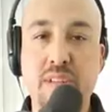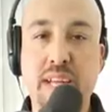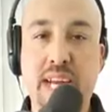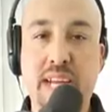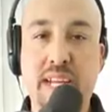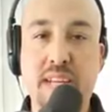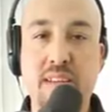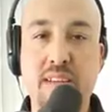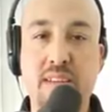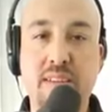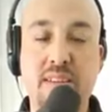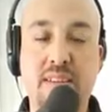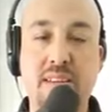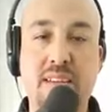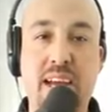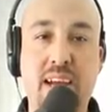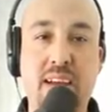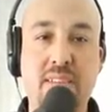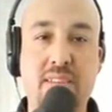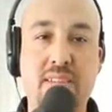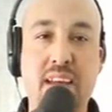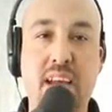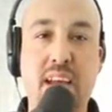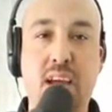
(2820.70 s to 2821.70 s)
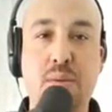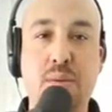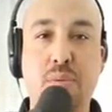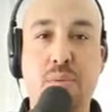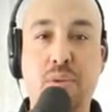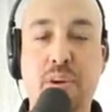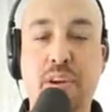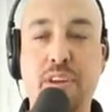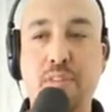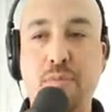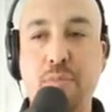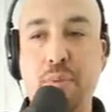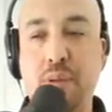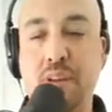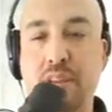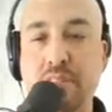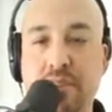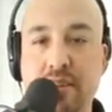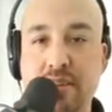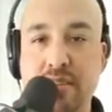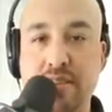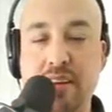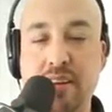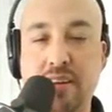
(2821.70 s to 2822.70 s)
that the Dallas Cowboys,
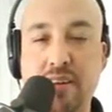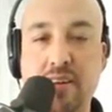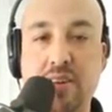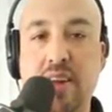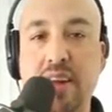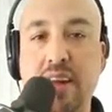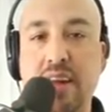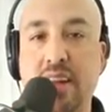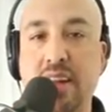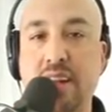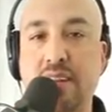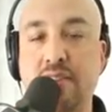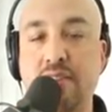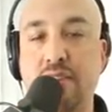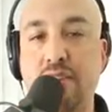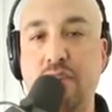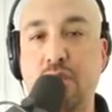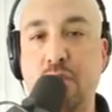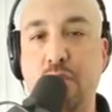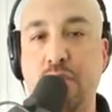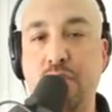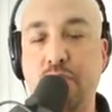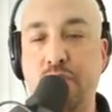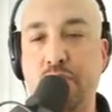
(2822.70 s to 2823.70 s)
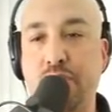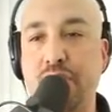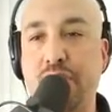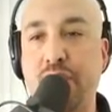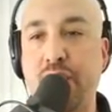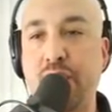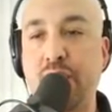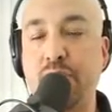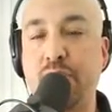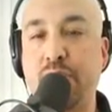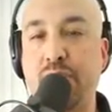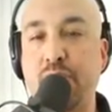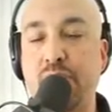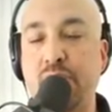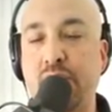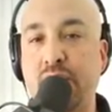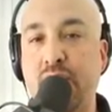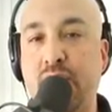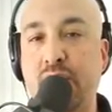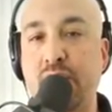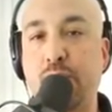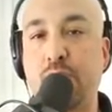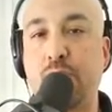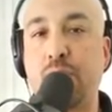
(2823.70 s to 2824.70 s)
because of the Ezekiel Elliott situation, would find himself
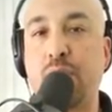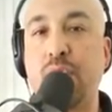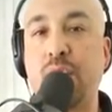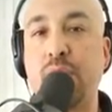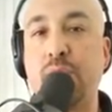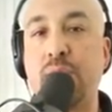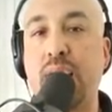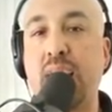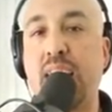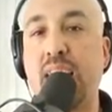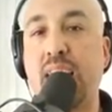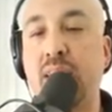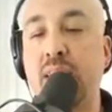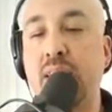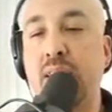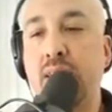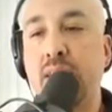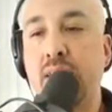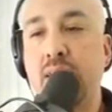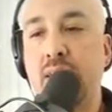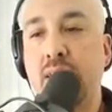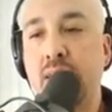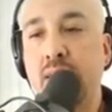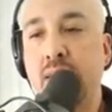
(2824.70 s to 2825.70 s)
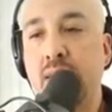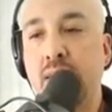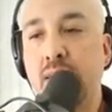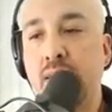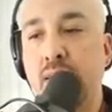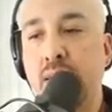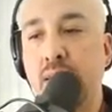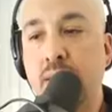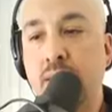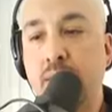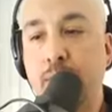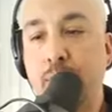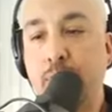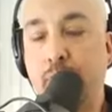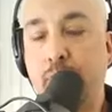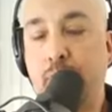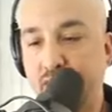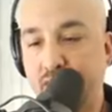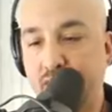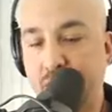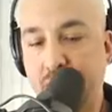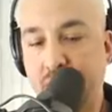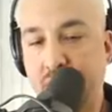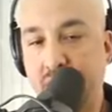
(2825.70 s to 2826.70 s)
without the running back.
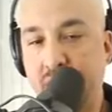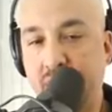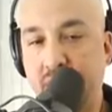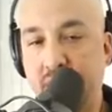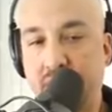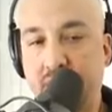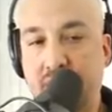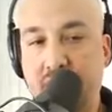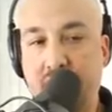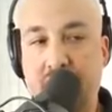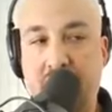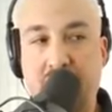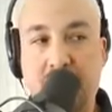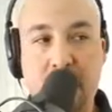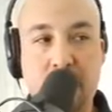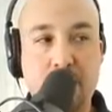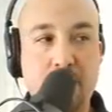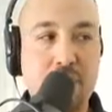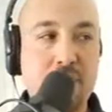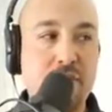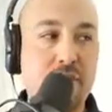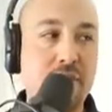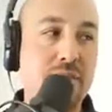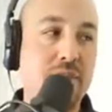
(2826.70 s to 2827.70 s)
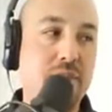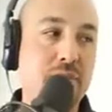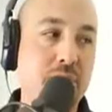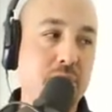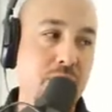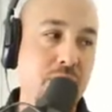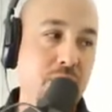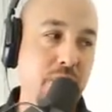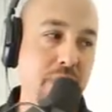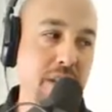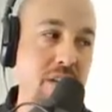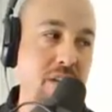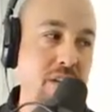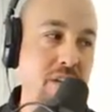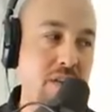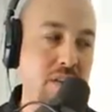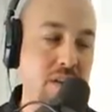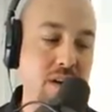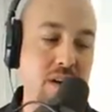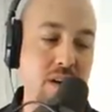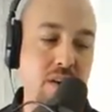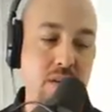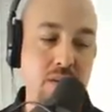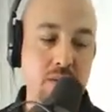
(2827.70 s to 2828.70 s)
Possibly 6 games. We
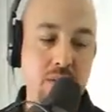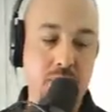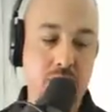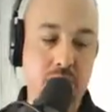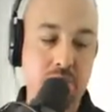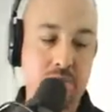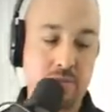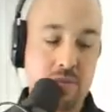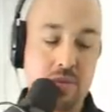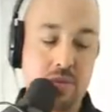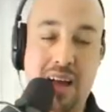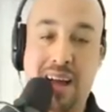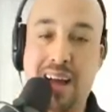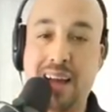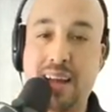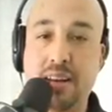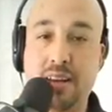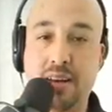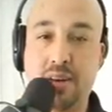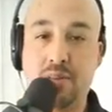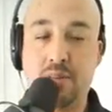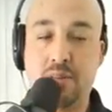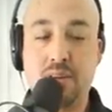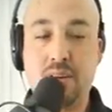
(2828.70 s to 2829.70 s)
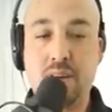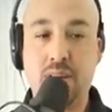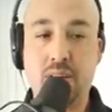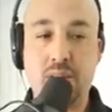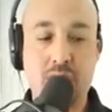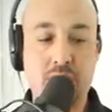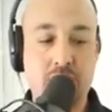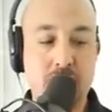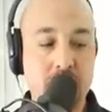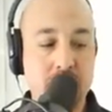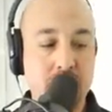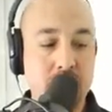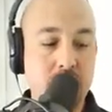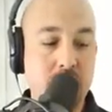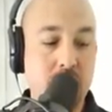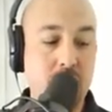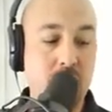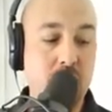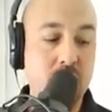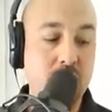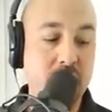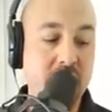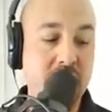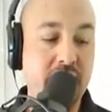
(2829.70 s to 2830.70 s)
don't know. I don't know.
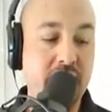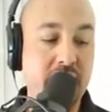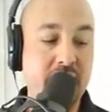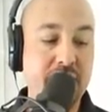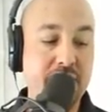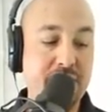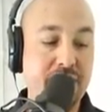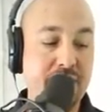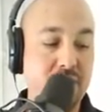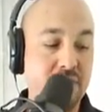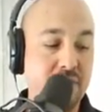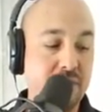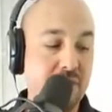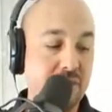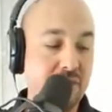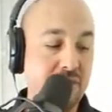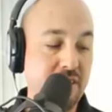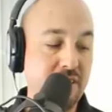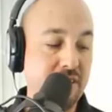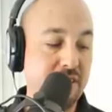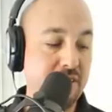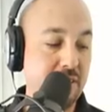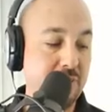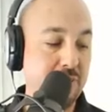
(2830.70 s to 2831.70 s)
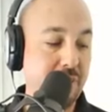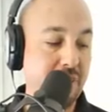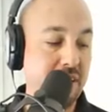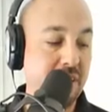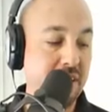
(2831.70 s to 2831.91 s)
Only the NFL knows. He's the